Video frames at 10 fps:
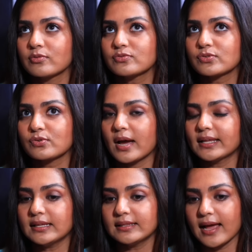know, so
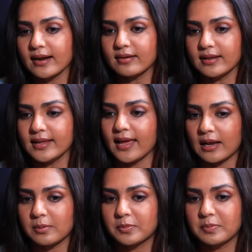I think that really
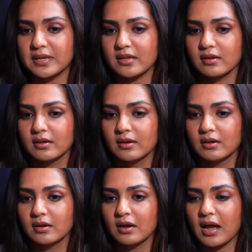helped me.
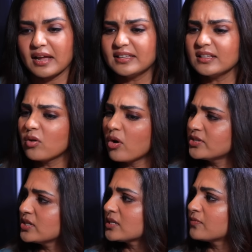I think
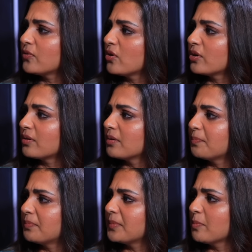not just for
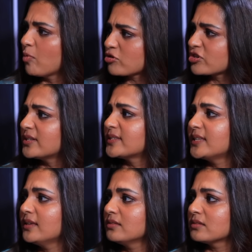emotional
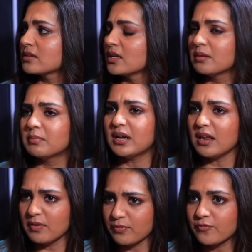scenes, but
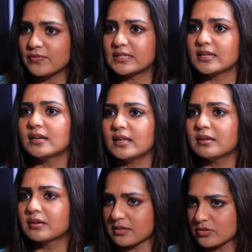even for physically
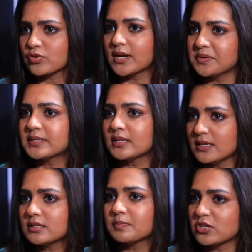strenuous
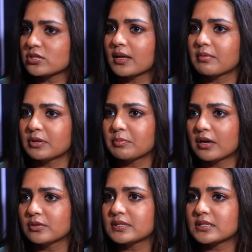scenes, much like what
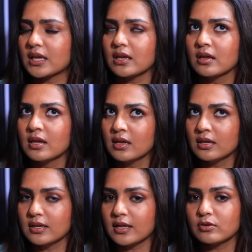Malu was saying,
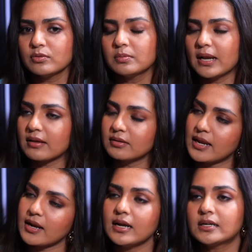Yenakum like
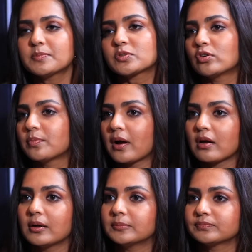narrate tips
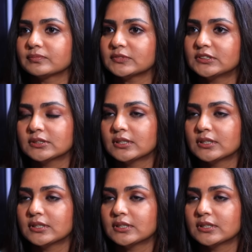kodupanga. Okay.